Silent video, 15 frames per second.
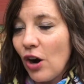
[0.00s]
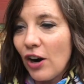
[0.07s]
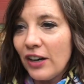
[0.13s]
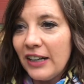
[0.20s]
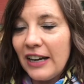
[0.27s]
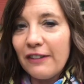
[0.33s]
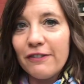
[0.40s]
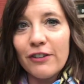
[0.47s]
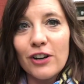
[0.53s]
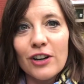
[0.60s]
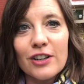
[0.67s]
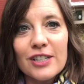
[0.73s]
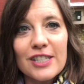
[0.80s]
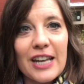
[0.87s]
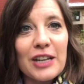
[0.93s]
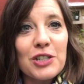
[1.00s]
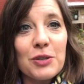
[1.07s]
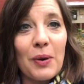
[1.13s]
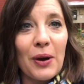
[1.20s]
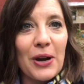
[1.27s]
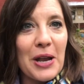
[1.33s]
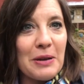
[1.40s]
gardening for
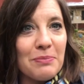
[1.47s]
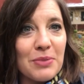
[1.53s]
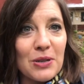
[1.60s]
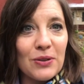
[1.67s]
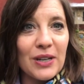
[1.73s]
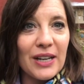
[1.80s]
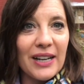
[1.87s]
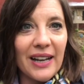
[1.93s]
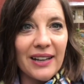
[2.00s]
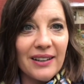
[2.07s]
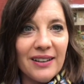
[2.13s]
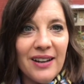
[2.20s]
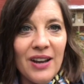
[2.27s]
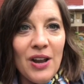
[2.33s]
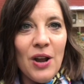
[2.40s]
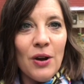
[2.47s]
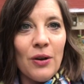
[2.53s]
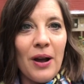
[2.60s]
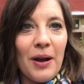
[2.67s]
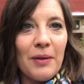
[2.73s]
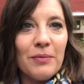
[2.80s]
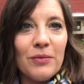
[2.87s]
sanctuary and beauty and
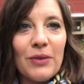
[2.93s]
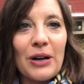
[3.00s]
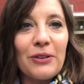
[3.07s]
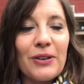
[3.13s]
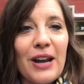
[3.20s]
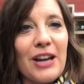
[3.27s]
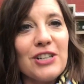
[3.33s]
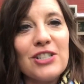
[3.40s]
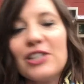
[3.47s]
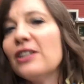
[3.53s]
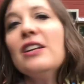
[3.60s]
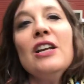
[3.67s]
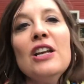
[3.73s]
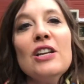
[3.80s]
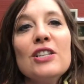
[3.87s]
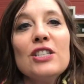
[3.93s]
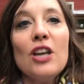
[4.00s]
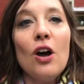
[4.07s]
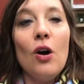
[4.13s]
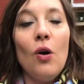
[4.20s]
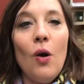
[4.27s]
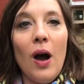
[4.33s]
recreation.
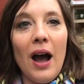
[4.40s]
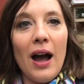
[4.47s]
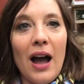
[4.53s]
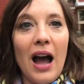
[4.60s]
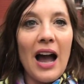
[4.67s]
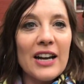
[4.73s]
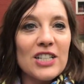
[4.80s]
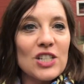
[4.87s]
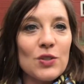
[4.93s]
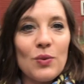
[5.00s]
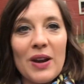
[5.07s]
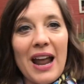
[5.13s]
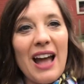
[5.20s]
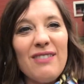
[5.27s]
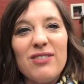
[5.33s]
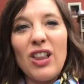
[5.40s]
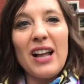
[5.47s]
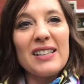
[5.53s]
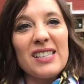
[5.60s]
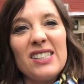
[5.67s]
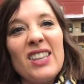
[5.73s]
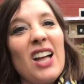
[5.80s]
So I just want to have
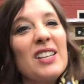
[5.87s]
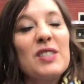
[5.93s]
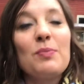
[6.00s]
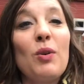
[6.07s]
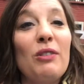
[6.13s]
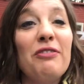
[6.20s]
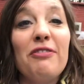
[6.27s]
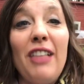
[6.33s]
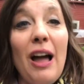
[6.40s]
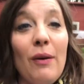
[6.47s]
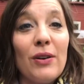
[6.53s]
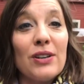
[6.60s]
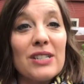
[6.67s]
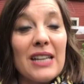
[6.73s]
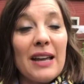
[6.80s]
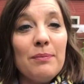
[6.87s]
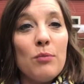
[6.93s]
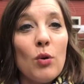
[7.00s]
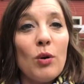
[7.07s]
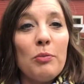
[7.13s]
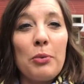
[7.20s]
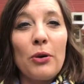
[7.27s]
lots and lots more flowers and
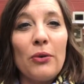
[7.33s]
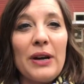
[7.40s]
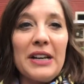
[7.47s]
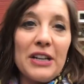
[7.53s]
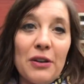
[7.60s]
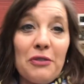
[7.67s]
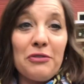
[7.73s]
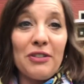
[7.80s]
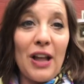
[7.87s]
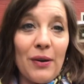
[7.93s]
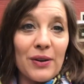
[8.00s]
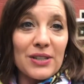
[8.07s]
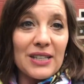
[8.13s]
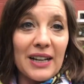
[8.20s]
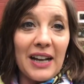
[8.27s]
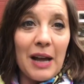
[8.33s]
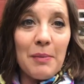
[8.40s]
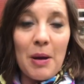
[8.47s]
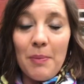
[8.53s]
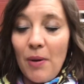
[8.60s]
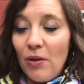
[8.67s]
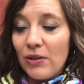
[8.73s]
more perennial flowers that come
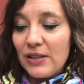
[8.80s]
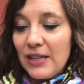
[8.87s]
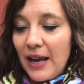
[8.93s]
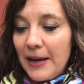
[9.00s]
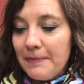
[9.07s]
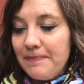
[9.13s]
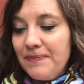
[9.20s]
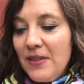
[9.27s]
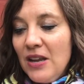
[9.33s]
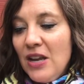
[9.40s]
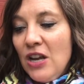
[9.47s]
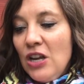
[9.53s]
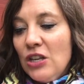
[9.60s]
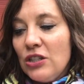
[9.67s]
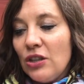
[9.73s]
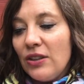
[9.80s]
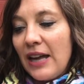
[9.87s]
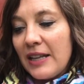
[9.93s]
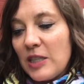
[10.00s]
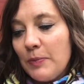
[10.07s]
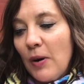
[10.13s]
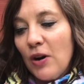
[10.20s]
up all the time. So
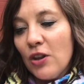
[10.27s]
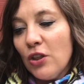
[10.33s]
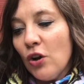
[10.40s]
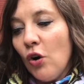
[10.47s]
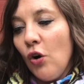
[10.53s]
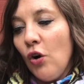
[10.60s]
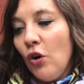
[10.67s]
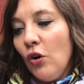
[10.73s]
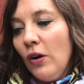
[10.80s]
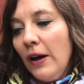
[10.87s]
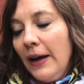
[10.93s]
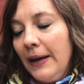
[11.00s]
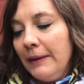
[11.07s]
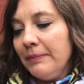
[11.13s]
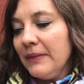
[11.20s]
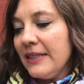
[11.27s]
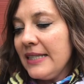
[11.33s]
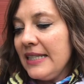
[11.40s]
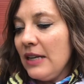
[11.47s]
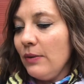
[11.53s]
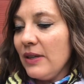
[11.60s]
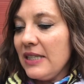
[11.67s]
that's part of the goal.
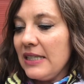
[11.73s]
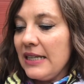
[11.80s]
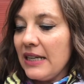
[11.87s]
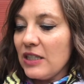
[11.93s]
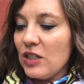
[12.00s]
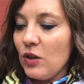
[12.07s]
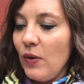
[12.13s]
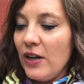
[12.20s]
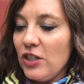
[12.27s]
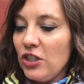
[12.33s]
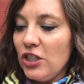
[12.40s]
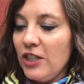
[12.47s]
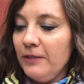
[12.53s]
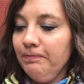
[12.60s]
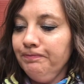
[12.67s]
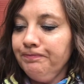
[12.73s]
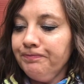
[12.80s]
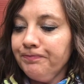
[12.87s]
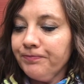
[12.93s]
Let's see, what's the next question?